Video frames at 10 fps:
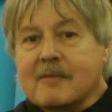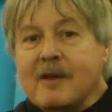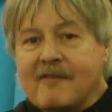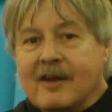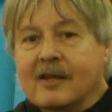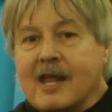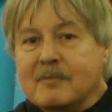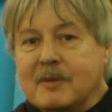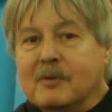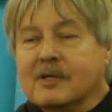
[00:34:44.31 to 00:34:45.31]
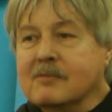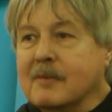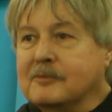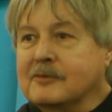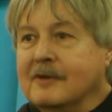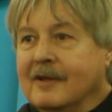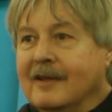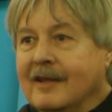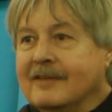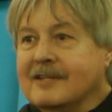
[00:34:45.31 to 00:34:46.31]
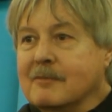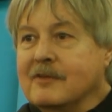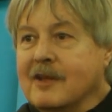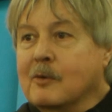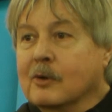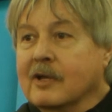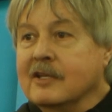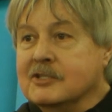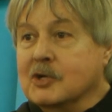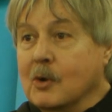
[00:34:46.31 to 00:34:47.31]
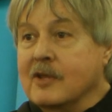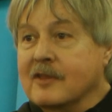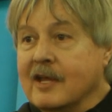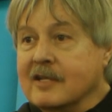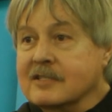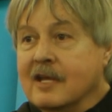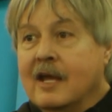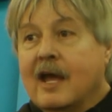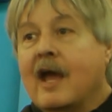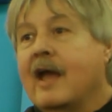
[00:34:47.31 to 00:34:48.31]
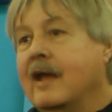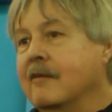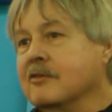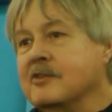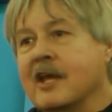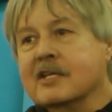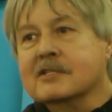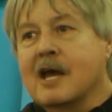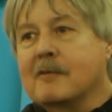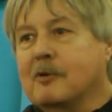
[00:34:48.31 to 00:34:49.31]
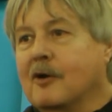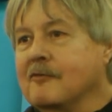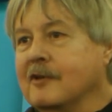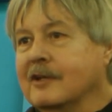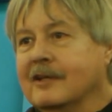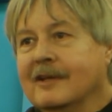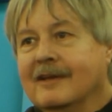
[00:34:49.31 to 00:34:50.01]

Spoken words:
I mean, I've had a lot of people come up and tell me they really enjoy things. Hey, everything's not perfect.